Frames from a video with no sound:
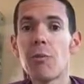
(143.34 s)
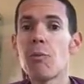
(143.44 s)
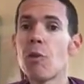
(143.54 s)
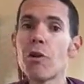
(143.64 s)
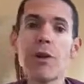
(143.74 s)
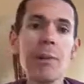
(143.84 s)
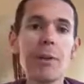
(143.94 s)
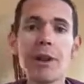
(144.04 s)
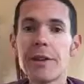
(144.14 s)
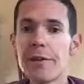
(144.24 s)
what's
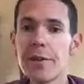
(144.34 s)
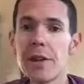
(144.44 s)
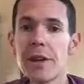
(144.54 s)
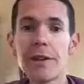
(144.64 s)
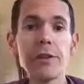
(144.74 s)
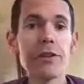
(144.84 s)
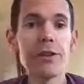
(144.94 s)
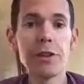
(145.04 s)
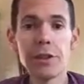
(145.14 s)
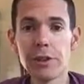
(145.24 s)
happening, are the fires,
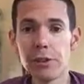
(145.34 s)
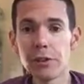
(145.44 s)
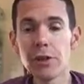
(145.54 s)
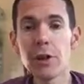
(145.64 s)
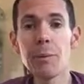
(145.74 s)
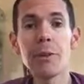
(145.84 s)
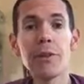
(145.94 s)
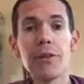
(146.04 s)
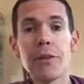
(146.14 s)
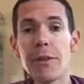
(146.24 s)

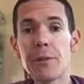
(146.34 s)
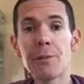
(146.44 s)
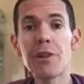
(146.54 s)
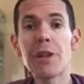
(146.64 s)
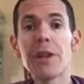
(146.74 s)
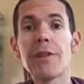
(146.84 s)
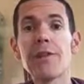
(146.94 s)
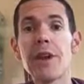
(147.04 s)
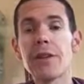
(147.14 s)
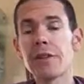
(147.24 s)
disturbance, anthropogenic
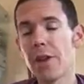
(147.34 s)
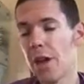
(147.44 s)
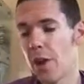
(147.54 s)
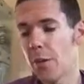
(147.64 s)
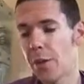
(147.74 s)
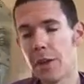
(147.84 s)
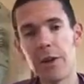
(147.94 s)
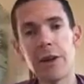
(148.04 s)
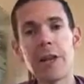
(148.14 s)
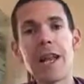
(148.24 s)
effects. We can
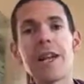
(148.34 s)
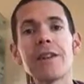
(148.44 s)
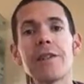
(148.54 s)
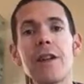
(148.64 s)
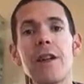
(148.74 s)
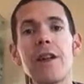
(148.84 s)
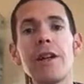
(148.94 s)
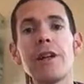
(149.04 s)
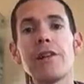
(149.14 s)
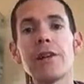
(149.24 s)
look at
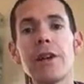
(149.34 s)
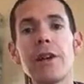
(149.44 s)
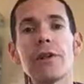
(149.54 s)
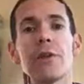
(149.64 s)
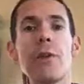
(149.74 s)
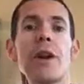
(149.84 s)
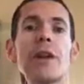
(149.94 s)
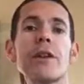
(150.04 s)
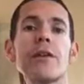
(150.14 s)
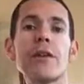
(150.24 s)
landslides,
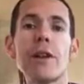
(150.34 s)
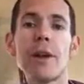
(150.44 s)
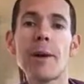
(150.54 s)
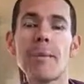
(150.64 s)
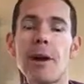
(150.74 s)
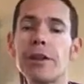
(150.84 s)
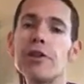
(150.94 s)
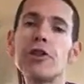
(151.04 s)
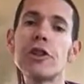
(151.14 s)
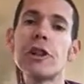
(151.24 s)
earthquakes, ice
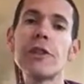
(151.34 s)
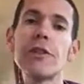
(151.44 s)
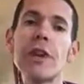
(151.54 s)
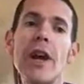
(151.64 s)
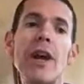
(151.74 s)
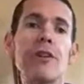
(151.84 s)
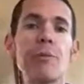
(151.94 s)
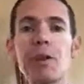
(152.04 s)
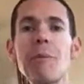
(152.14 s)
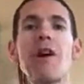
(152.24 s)
sheets, so
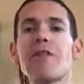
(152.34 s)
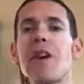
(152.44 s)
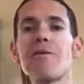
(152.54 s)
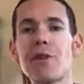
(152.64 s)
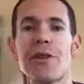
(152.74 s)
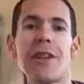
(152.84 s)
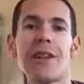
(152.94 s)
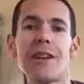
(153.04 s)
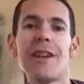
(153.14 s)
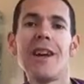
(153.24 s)
pretty much
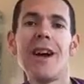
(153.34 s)
everything.